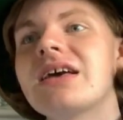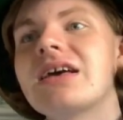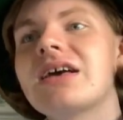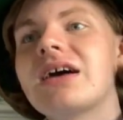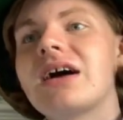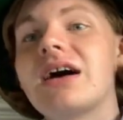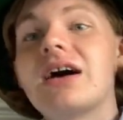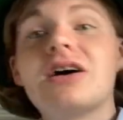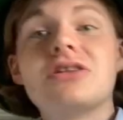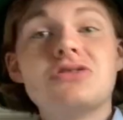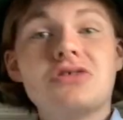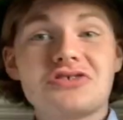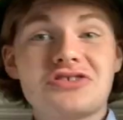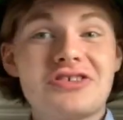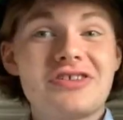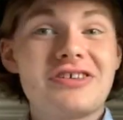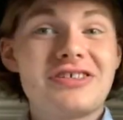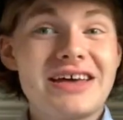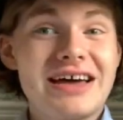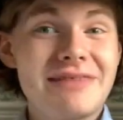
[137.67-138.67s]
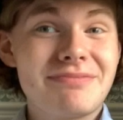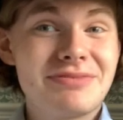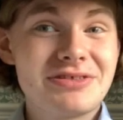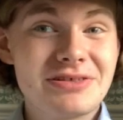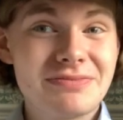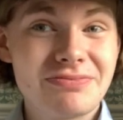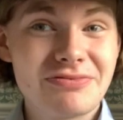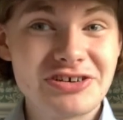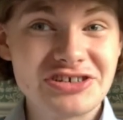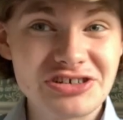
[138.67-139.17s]
Not only that, but
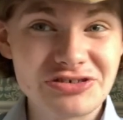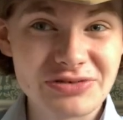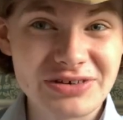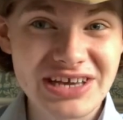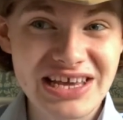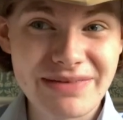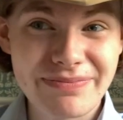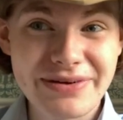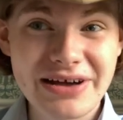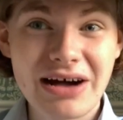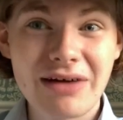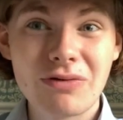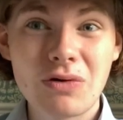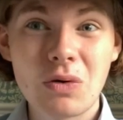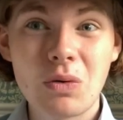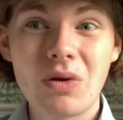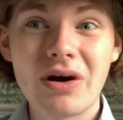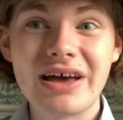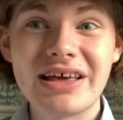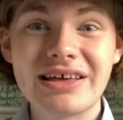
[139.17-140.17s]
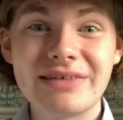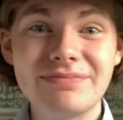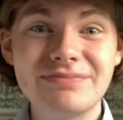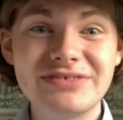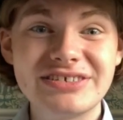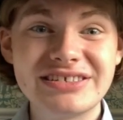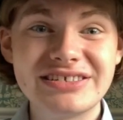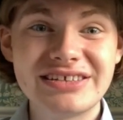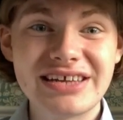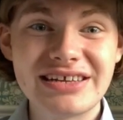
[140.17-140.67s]
the British were keeping up quite a
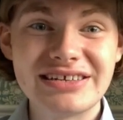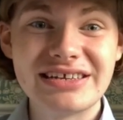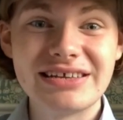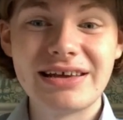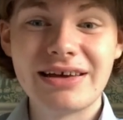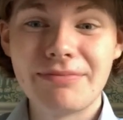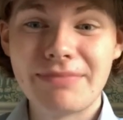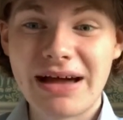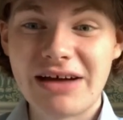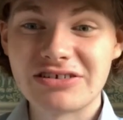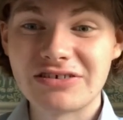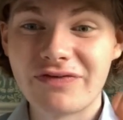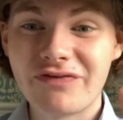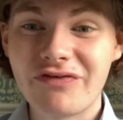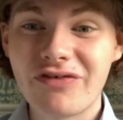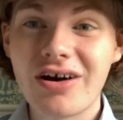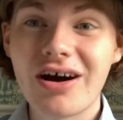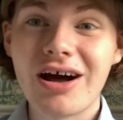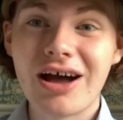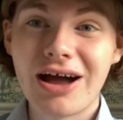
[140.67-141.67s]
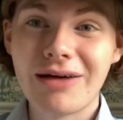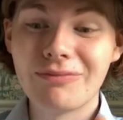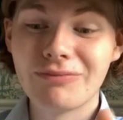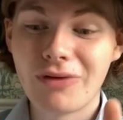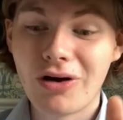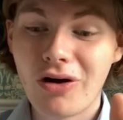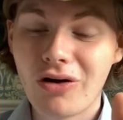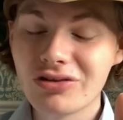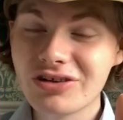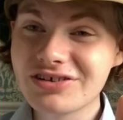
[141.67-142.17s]
steady amount of fire. I'm
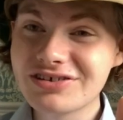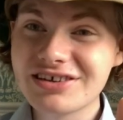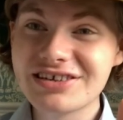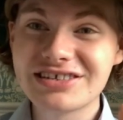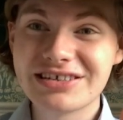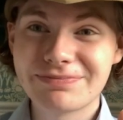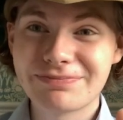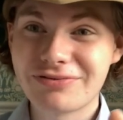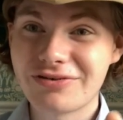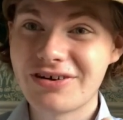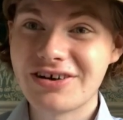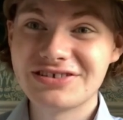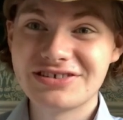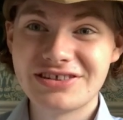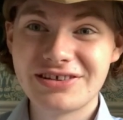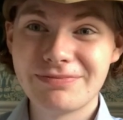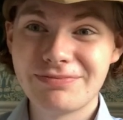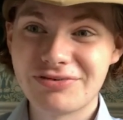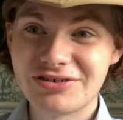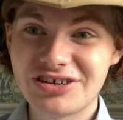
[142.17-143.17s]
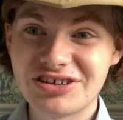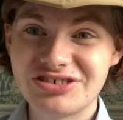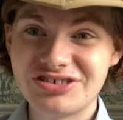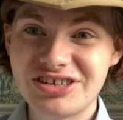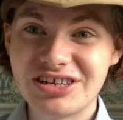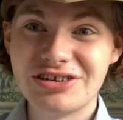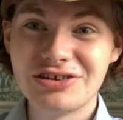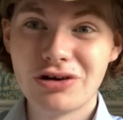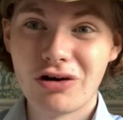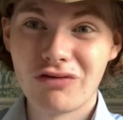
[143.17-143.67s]
honestly surprised the British
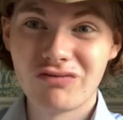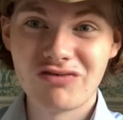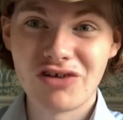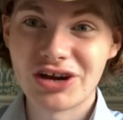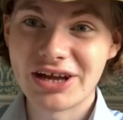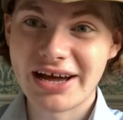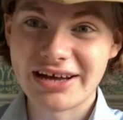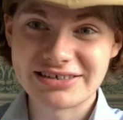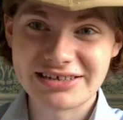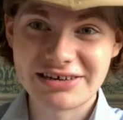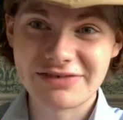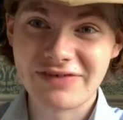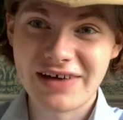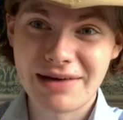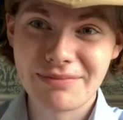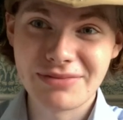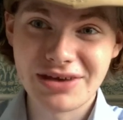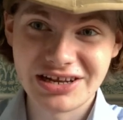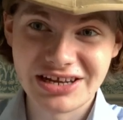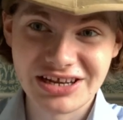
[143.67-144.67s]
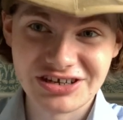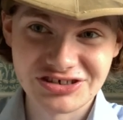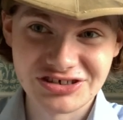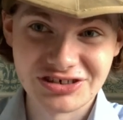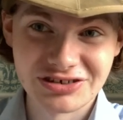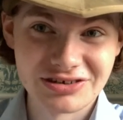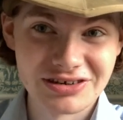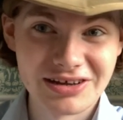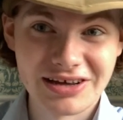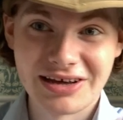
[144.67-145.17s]
did not run out of
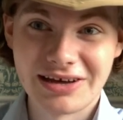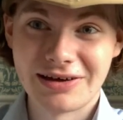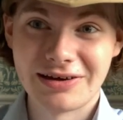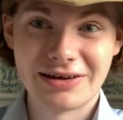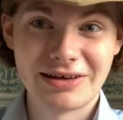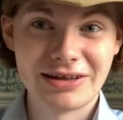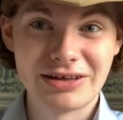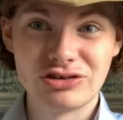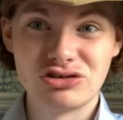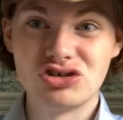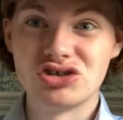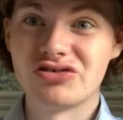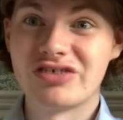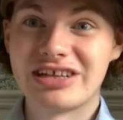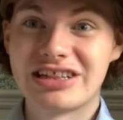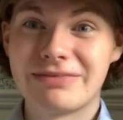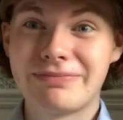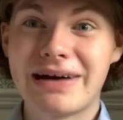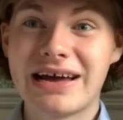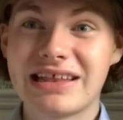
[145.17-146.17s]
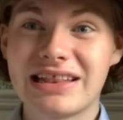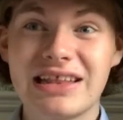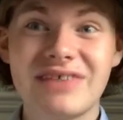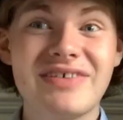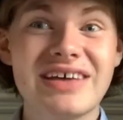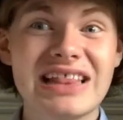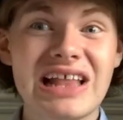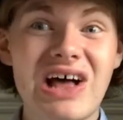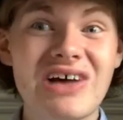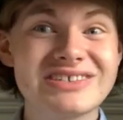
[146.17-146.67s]
ammunition during the battle. If
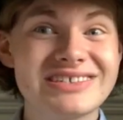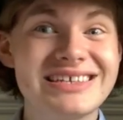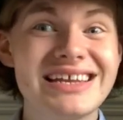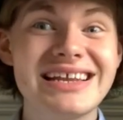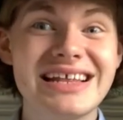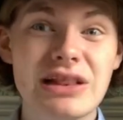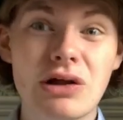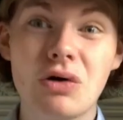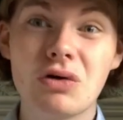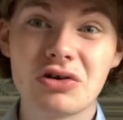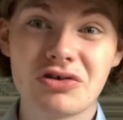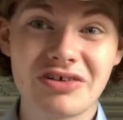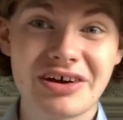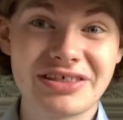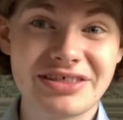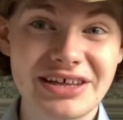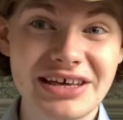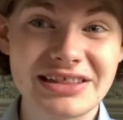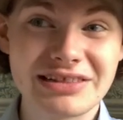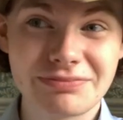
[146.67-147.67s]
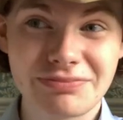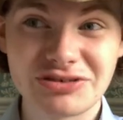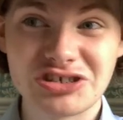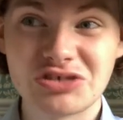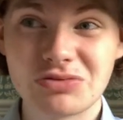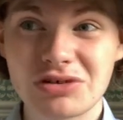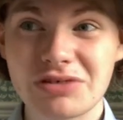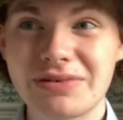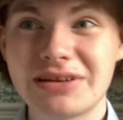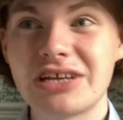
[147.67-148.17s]
it lasted any longer, I think the
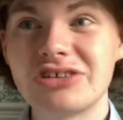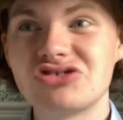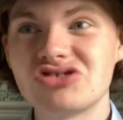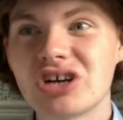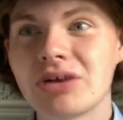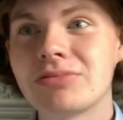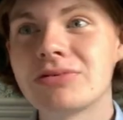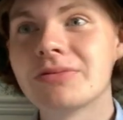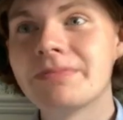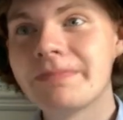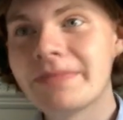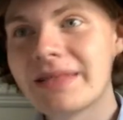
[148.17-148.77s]
British would have been in trouble.